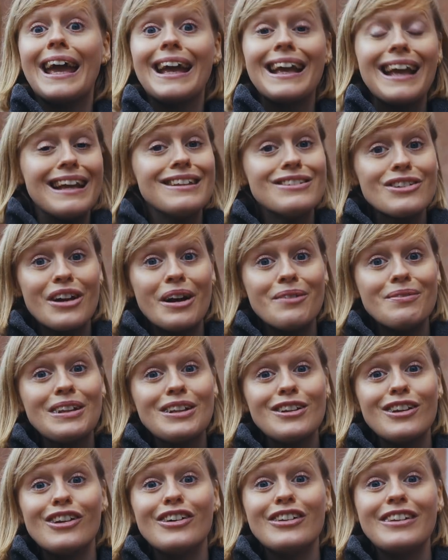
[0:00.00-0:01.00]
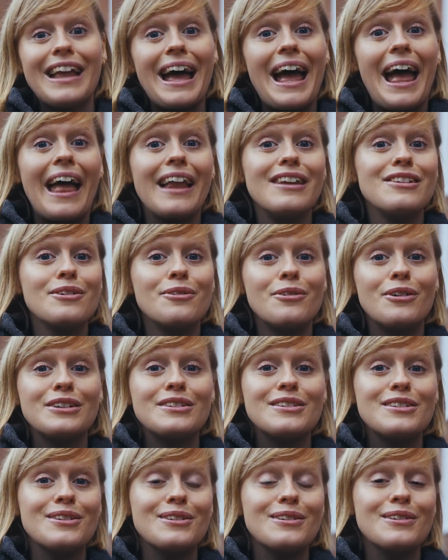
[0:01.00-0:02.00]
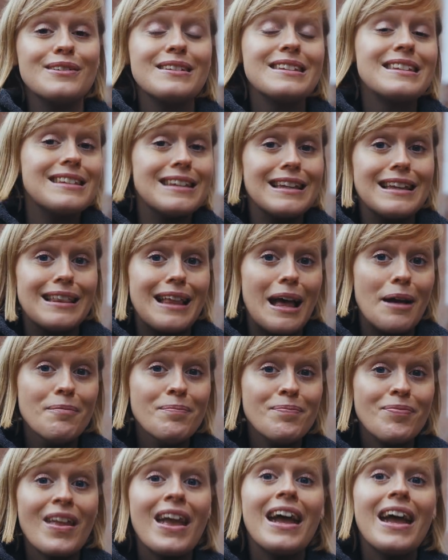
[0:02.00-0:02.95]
in case you're coming to Lund and you want to see them.